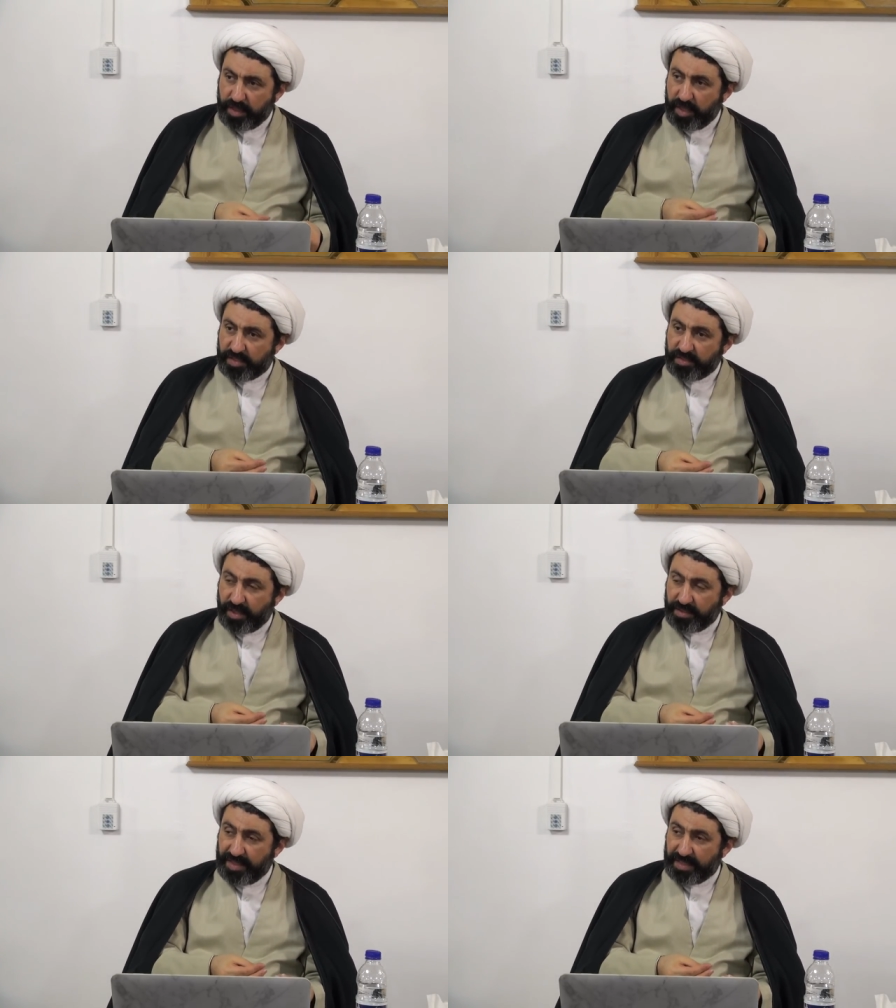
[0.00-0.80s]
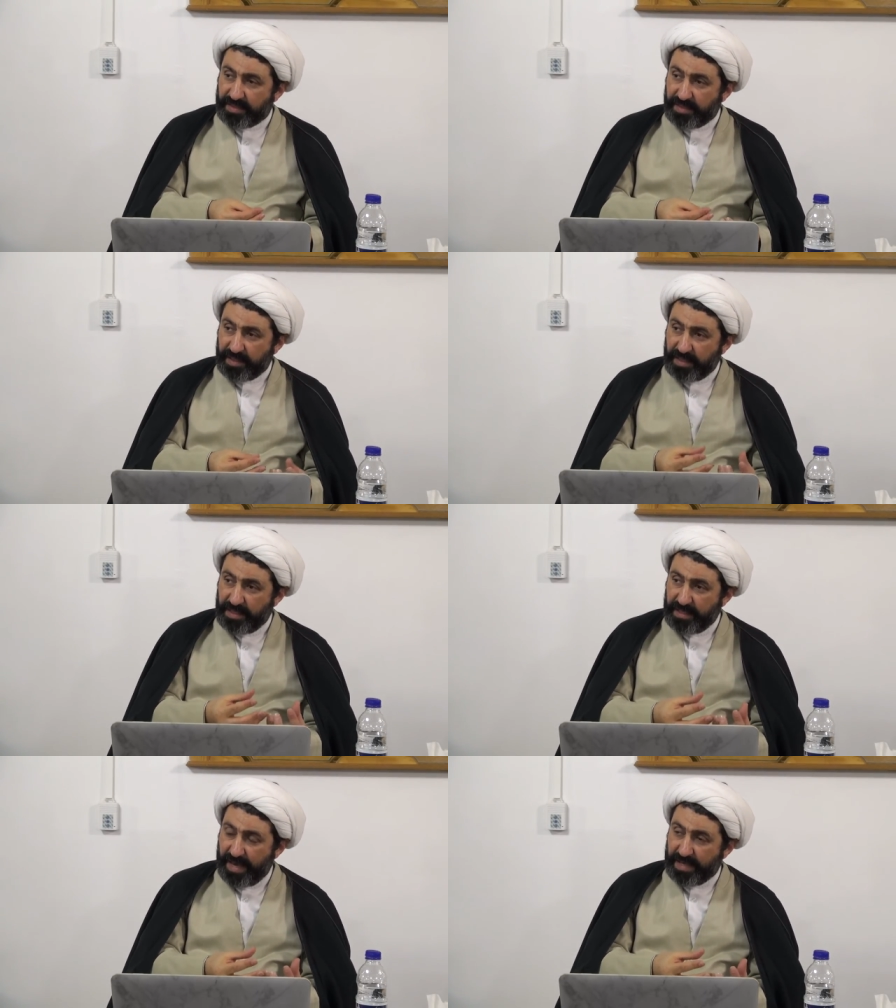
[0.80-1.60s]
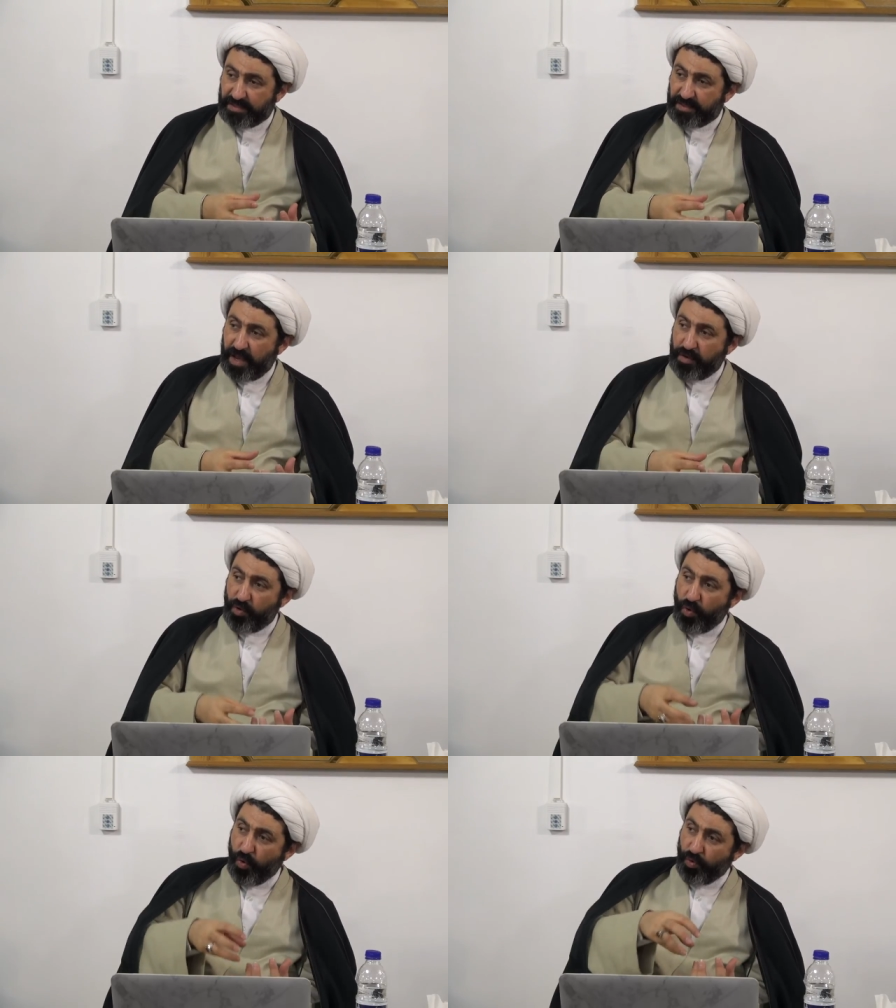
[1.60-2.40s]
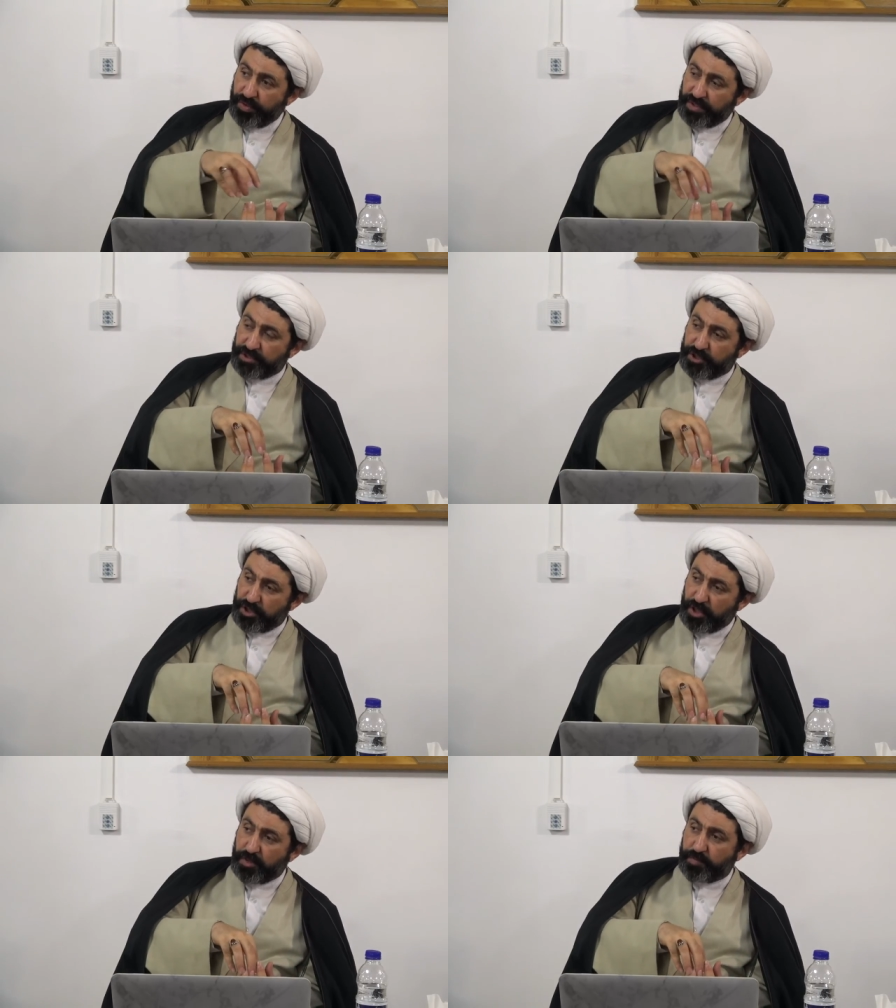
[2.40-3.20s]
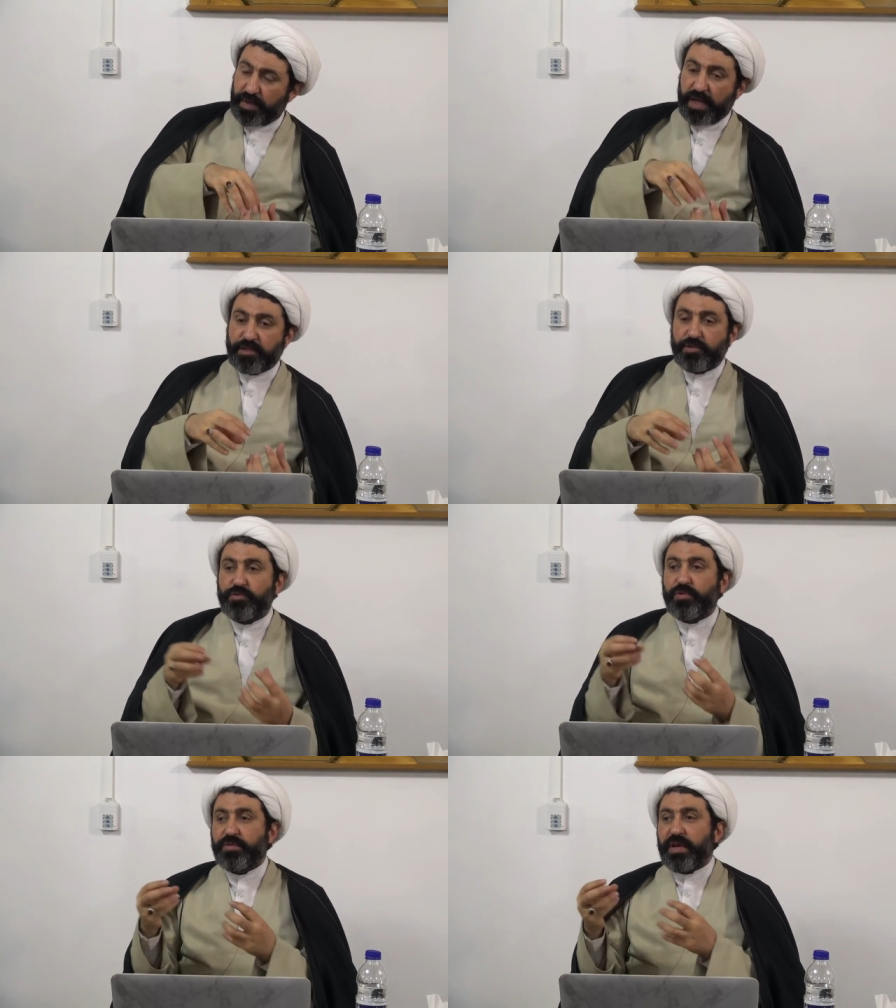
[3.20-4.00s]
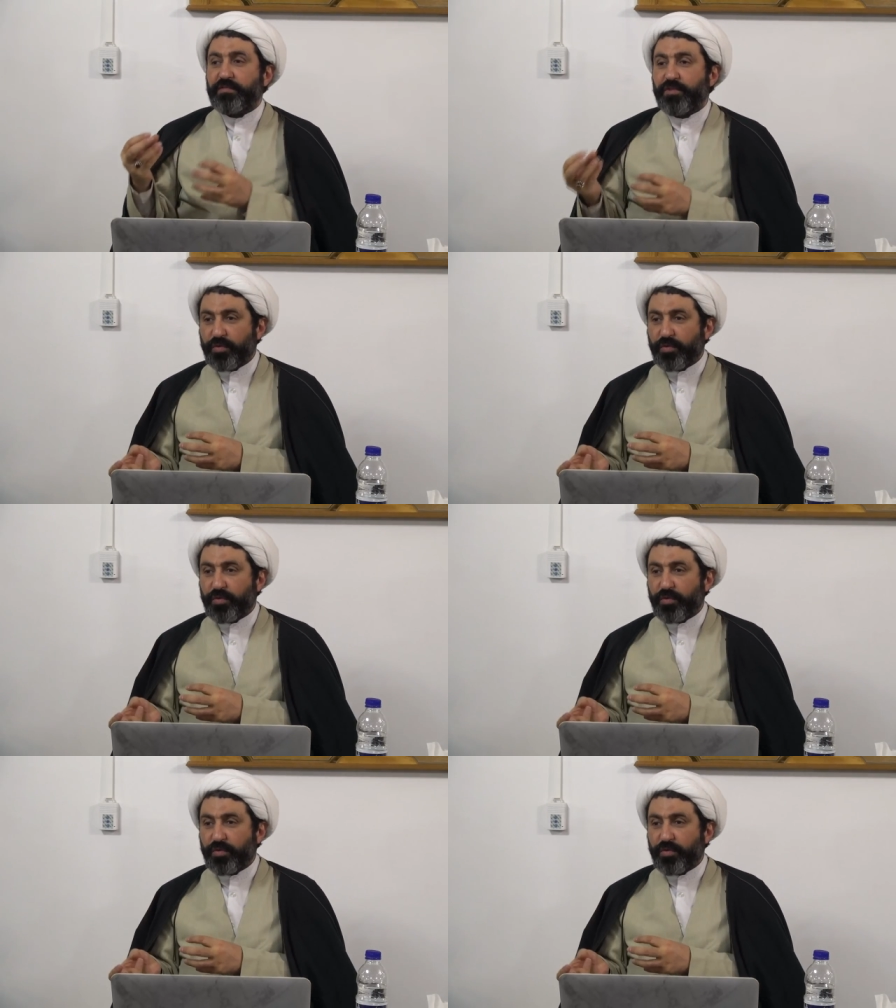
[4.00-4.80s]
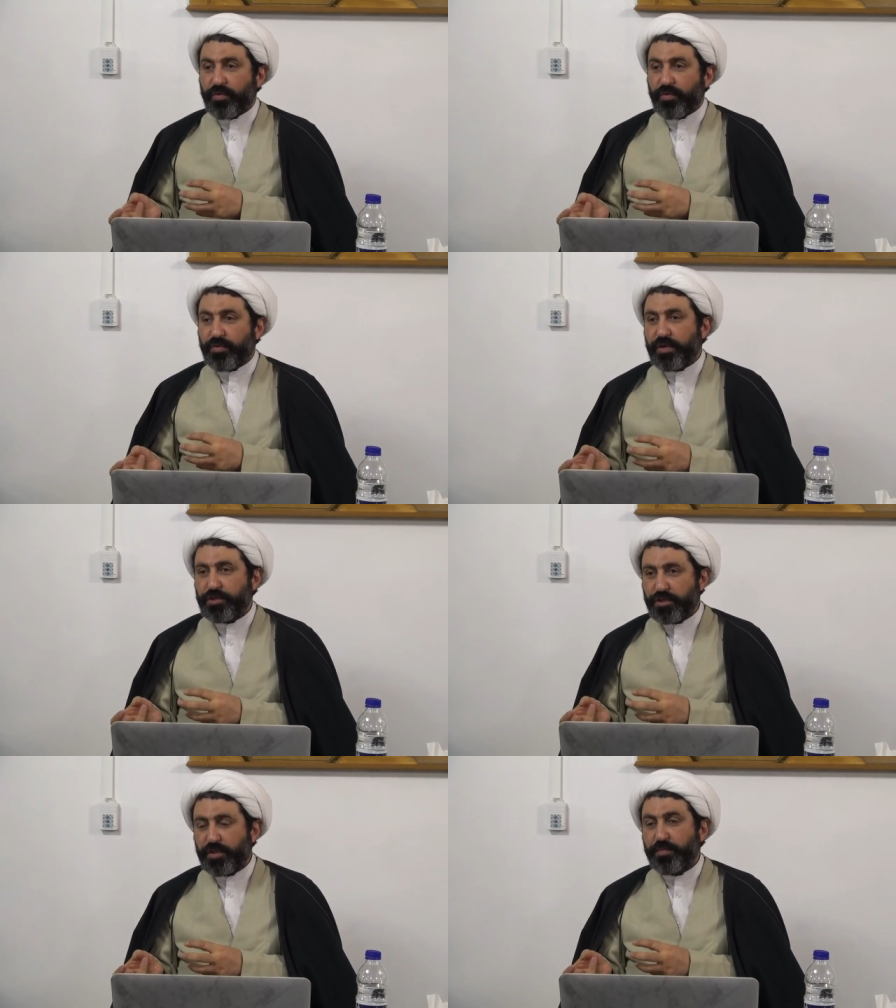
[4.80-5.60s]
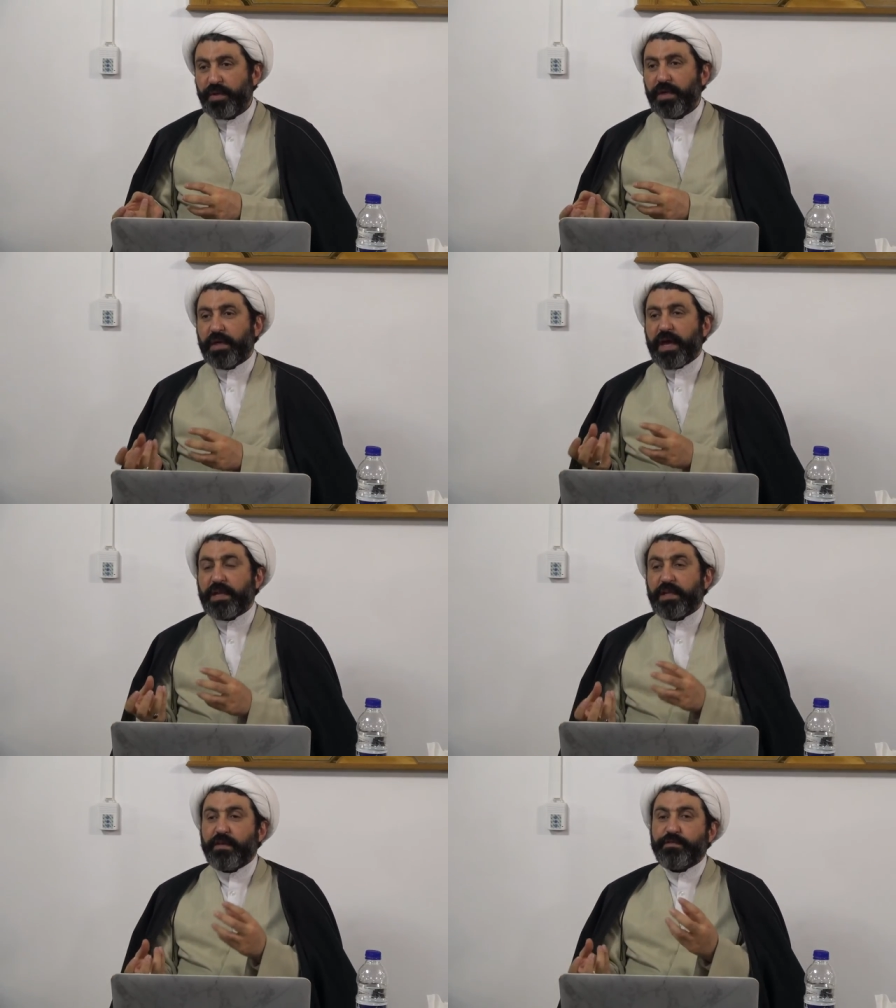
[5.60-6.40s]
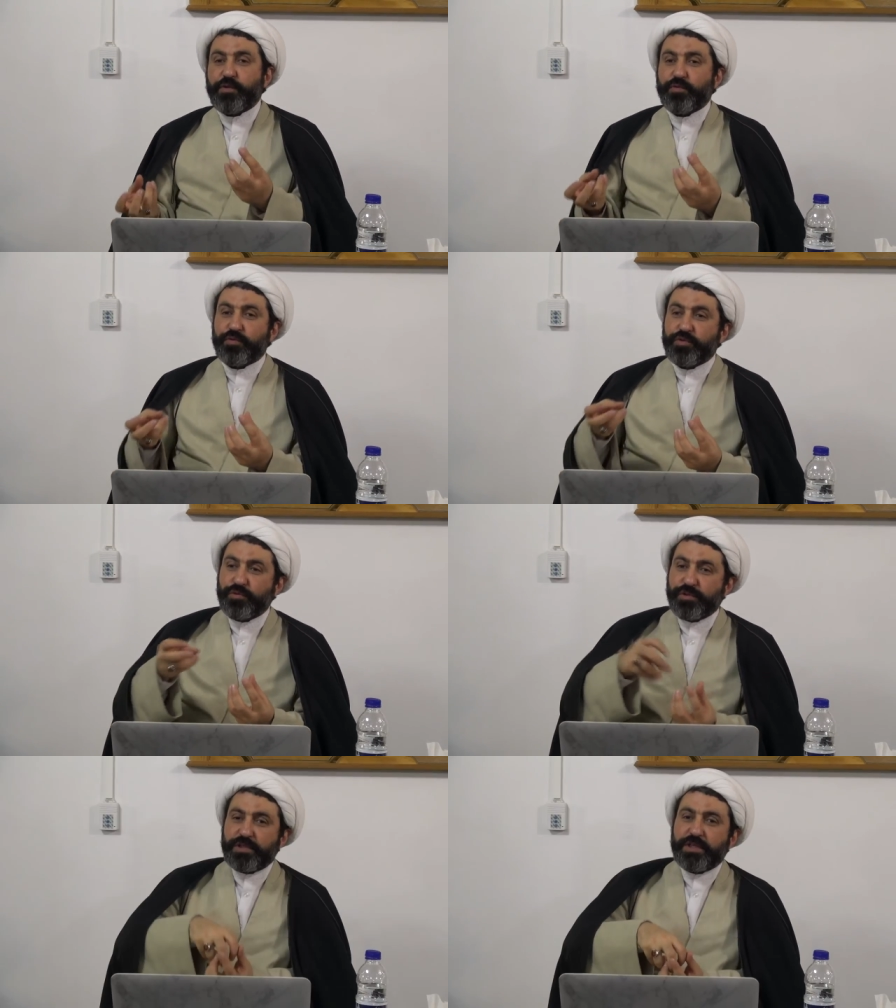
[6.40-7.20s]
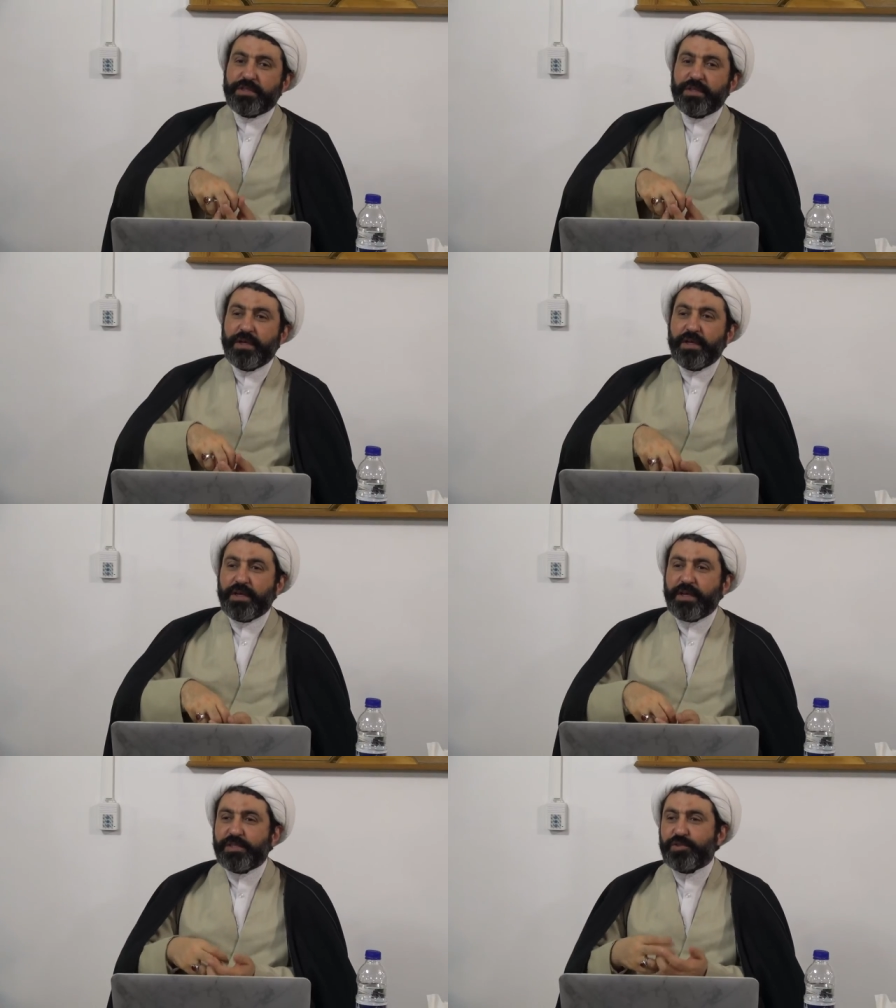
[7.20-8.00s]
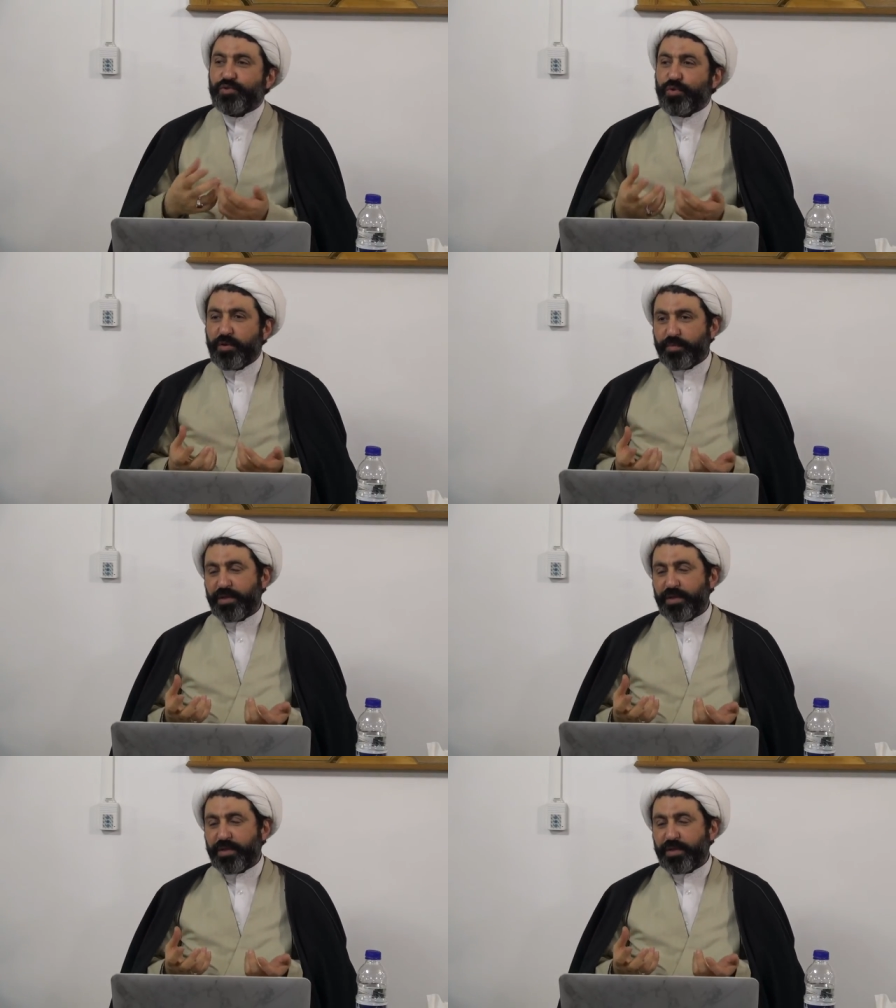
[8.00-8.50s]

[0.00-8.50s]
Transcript: it's not that he has now ownership and you don't have ownership, and if you use it, it's zulm.